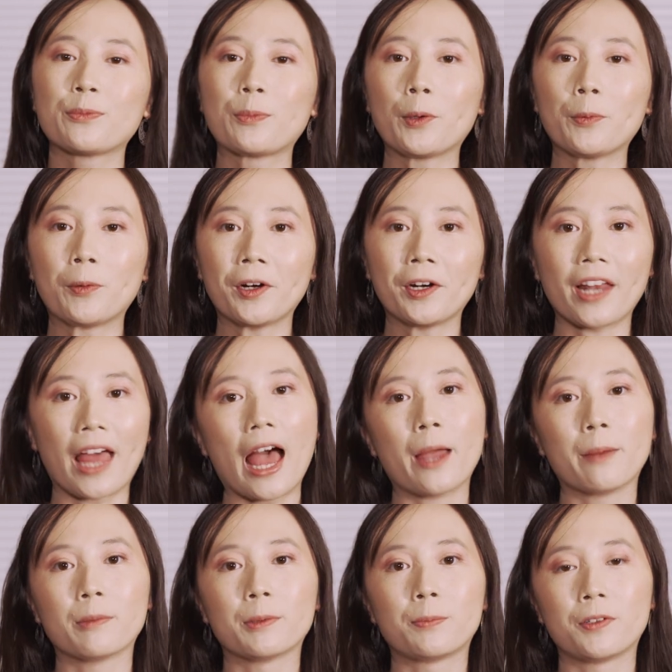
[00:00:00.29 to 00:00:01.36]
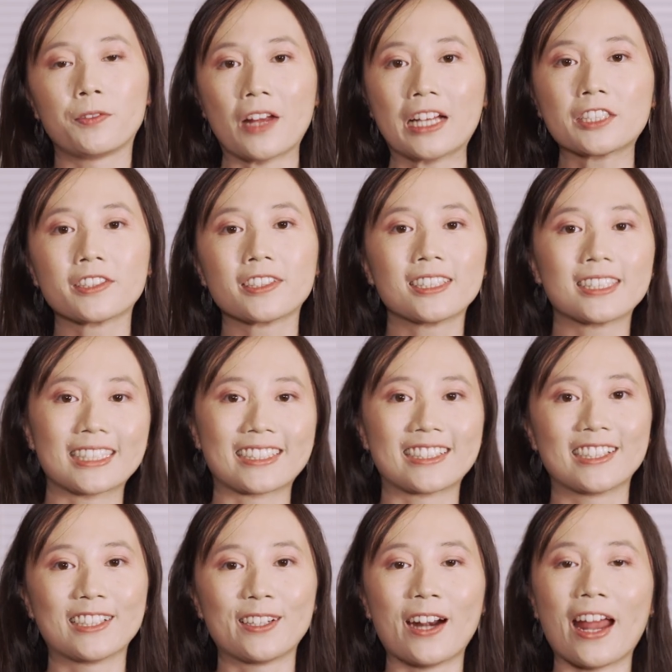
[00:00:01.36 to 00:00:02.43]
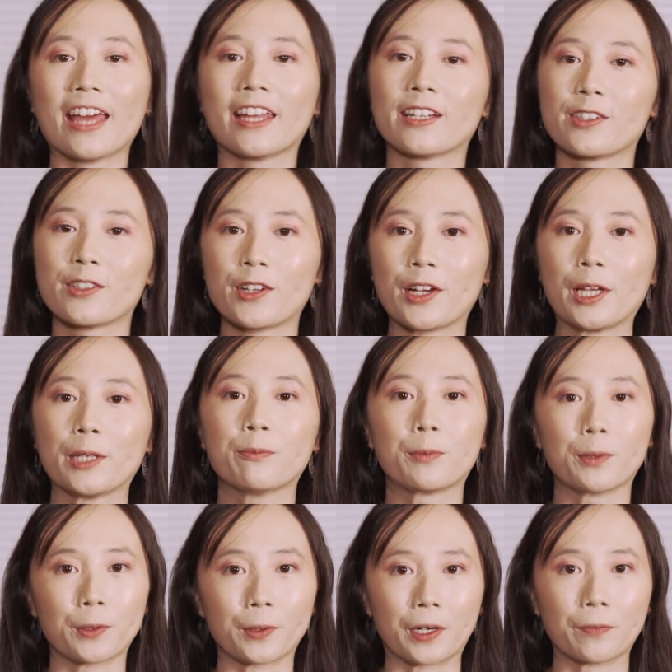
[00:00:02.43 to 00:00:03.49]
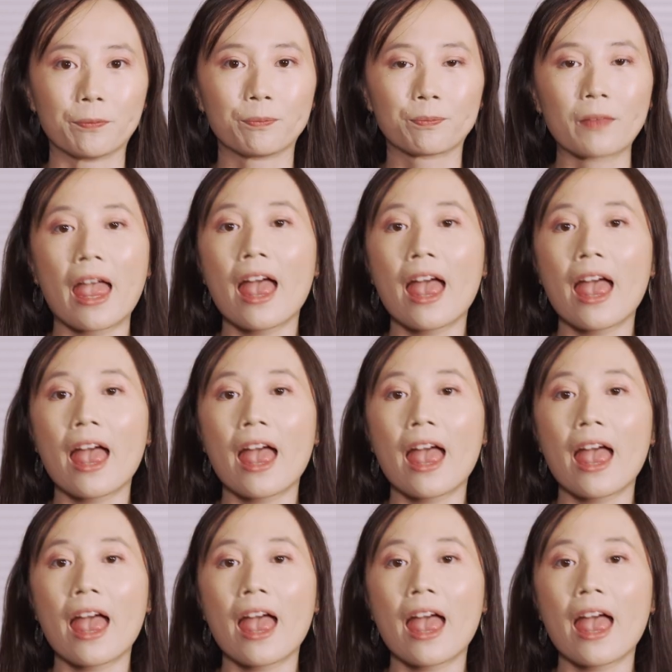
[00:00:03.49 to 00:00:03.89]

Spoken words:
Brewbird, I'm a professional distiller and a trained brewer.